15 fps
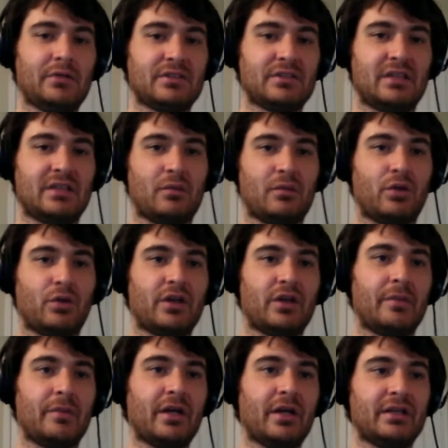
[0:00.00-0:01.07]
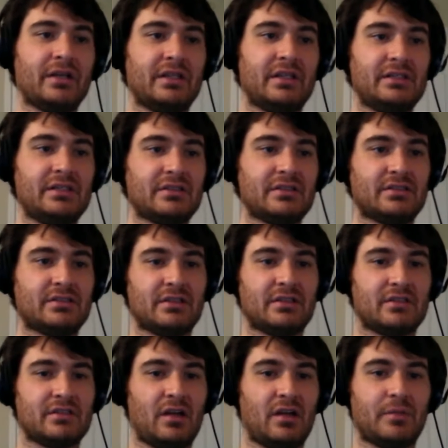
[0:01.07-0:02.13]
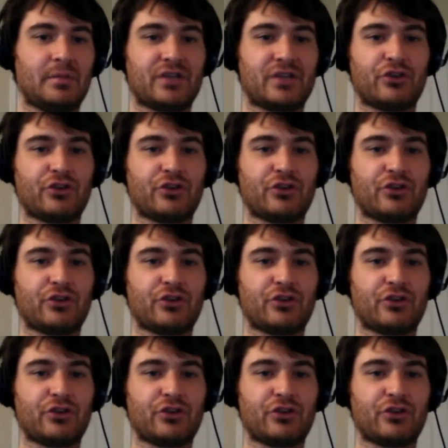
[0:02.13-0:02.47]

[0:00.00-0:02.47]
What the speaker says: say I'm worried about it. He's a solid pitcher,